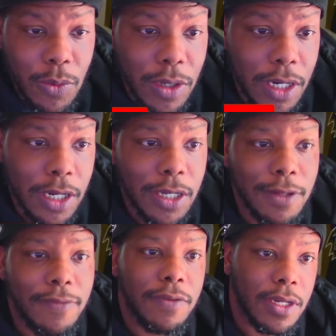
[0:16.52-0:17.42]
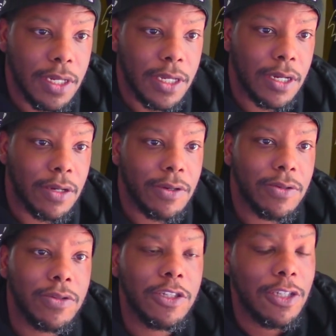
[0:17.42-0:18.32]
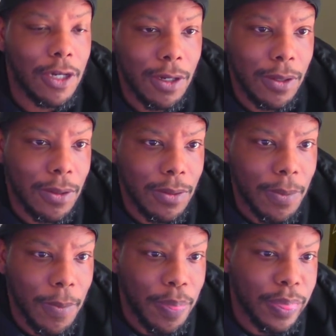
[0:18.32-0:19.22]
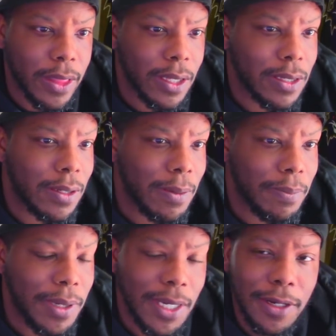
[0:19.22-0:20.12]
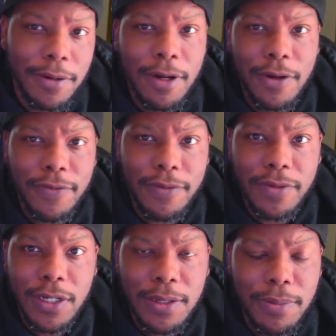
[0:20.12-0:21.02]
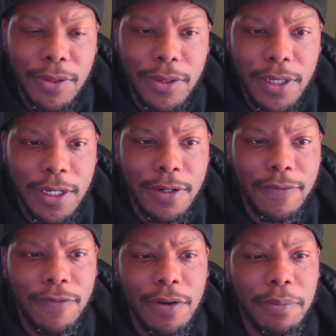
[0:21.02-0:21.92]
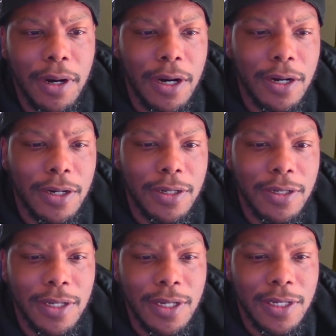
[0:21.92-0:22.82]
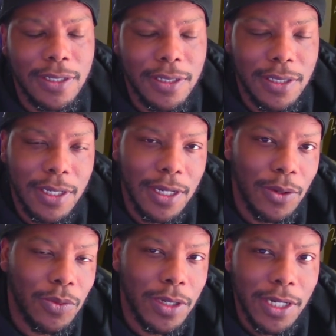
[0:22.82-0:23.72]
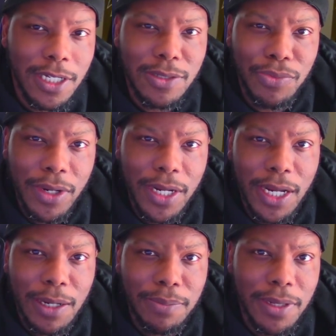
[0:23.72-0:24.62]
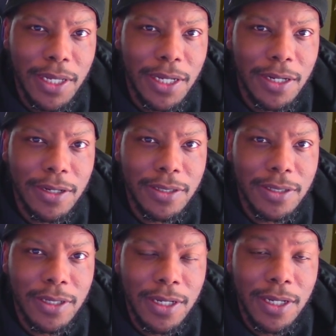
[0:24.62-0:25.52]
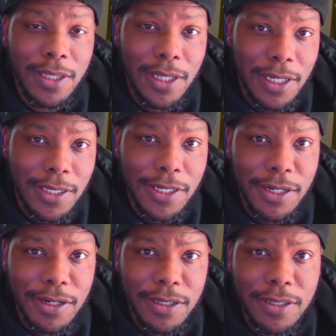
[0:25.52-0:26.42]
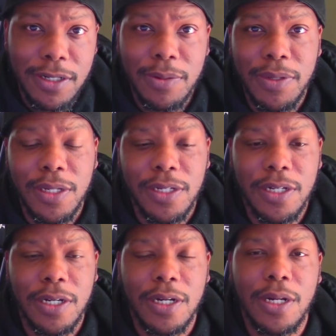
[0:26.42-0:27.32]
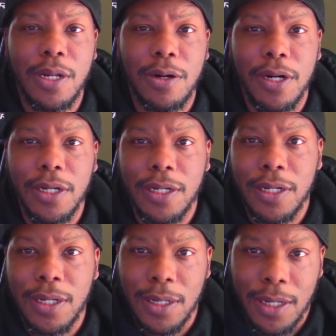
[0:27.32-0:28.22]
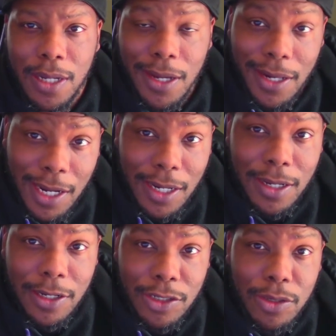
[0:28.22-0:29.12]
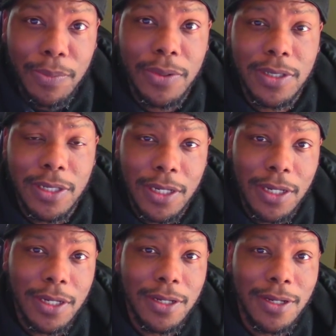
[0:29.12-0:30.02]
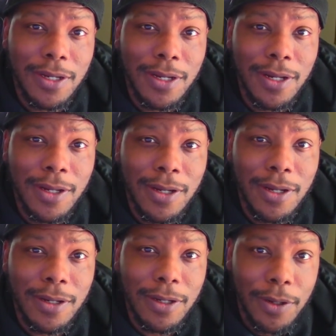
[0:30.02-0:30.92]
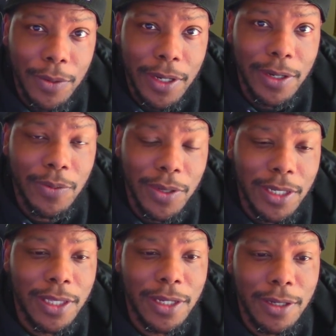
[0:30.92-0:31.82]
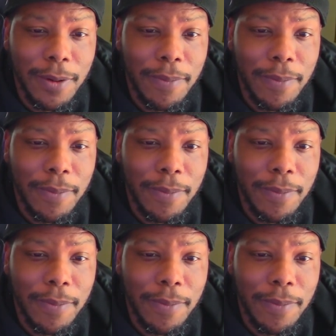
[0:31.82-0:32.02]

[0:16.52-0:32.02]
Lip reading: with another video. So, Peter off of Good Morning Football said one of his breakout players this year is going to be Chuck Clark. And I 100% agree with him.